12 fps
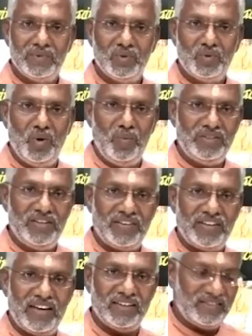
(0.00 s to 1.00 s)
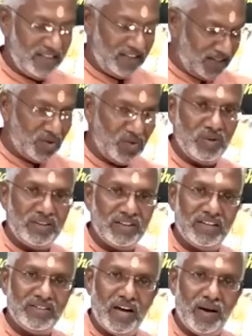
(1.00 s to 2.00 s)
So much of chaos. They are not doing
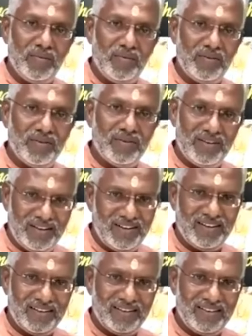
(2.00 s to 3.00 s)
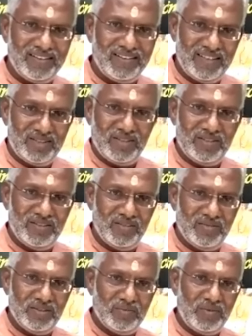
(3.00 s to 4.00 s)
their job. There's not
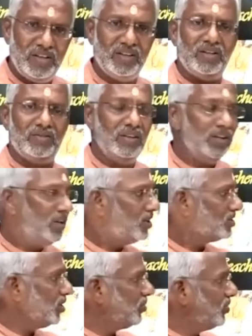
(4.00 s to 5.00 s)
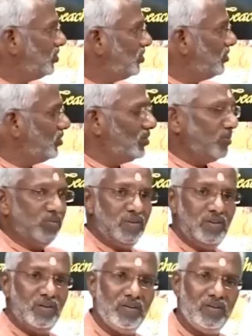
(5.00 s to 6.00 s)
even, suppose if
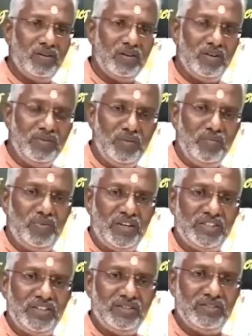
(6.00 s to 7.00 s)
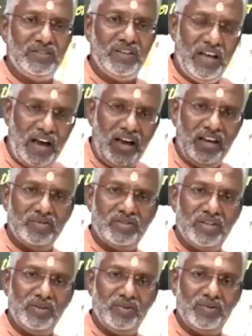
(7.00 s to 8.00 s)
you give them pressures, I have
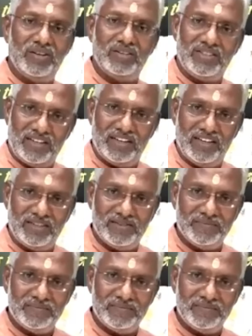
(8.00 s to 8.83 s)
sent you the checklist.